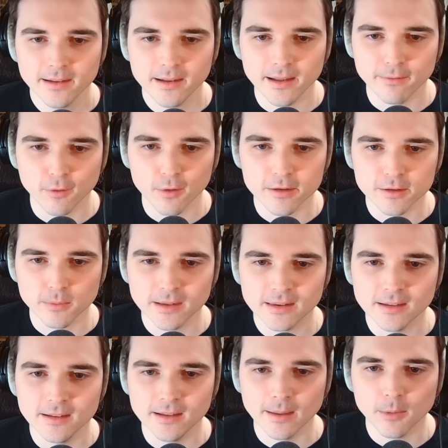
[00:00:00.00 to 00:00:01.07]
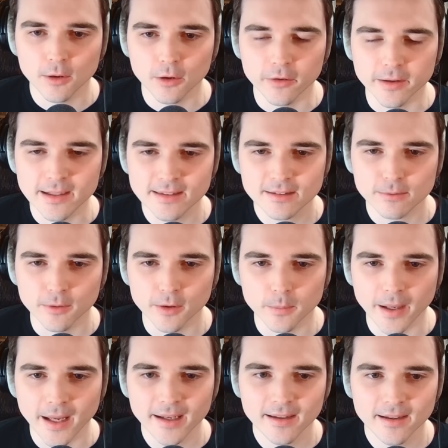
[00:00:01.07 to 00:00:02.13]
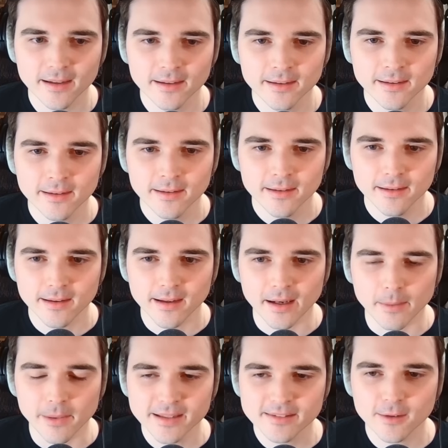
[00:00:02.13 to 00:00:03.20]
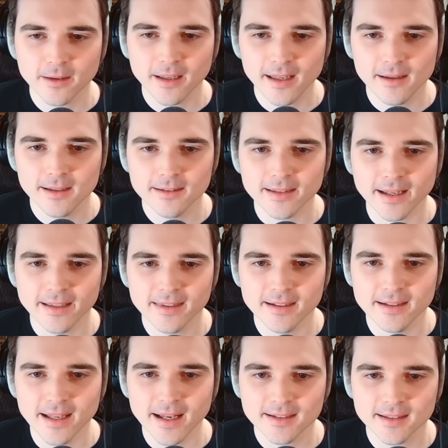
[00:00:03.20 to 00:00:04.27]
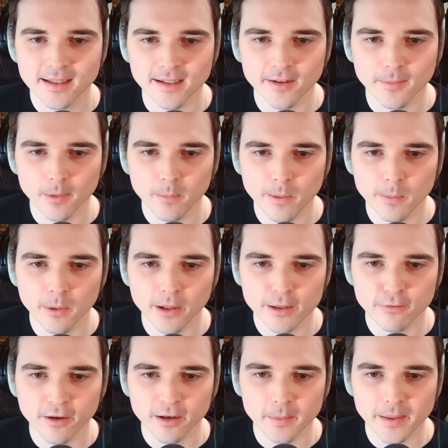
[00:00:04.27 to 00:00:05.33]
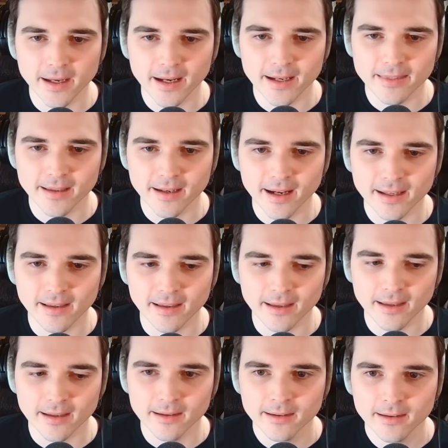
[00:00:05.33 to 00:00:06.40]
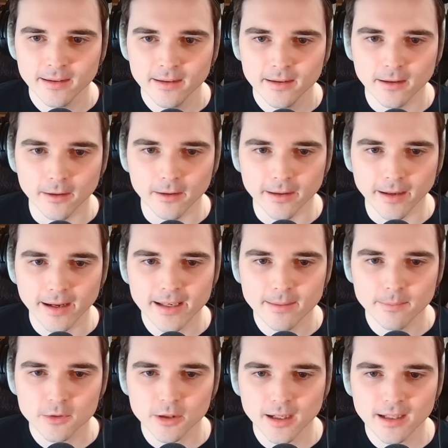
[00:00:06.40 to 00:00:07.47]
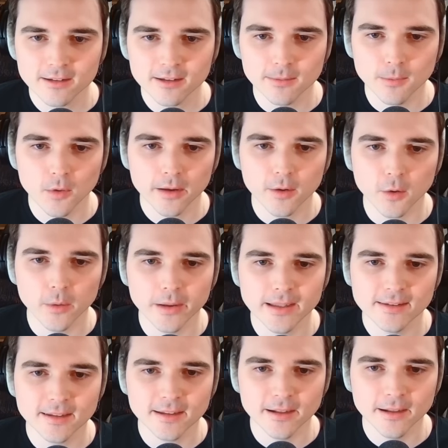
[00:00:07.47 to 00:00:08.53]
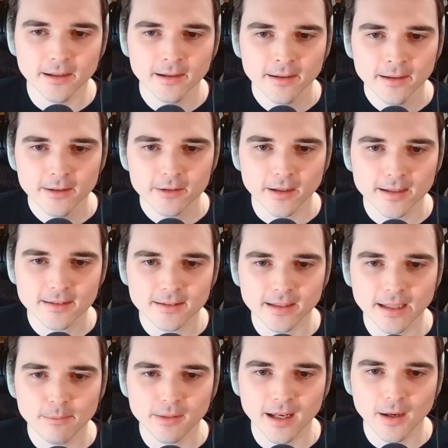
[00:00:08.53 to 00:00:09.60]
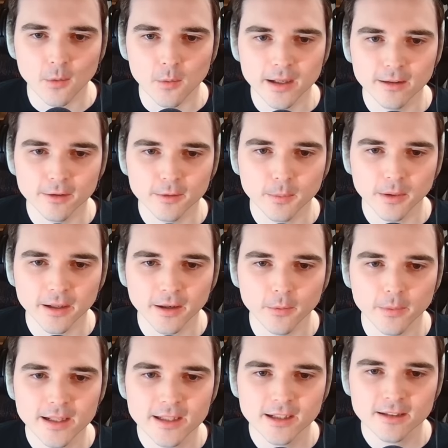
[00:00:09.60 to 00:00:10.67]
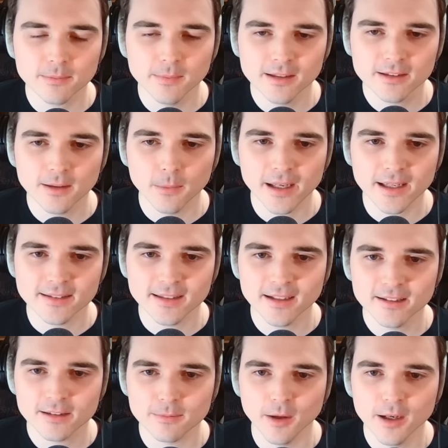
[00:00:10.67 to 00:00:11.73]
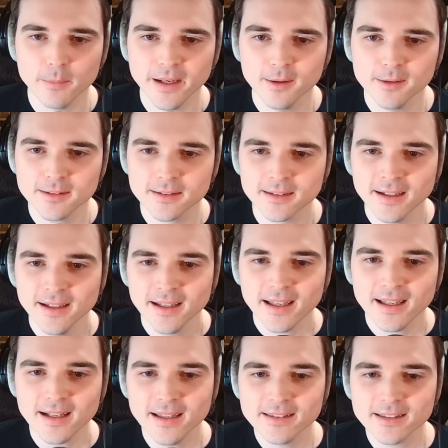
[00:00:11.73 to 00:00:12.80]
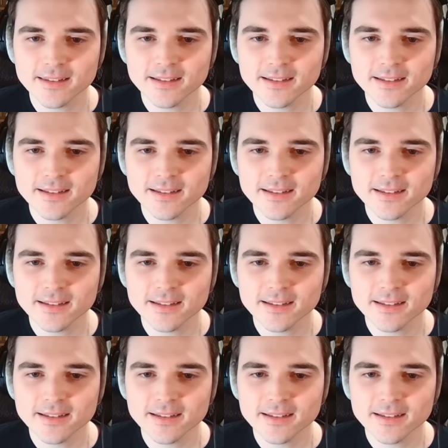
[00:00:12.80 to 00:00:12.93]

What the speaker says: And of course, with the double greens, we were bagging. But that's okay, because at the next set, you know, I'm going to be pretty far behind that I can get a good item. Try to get some more coins here. Try to snipe that Wiggler player. We just missed them. Wait, is it going to smart bounce? It is.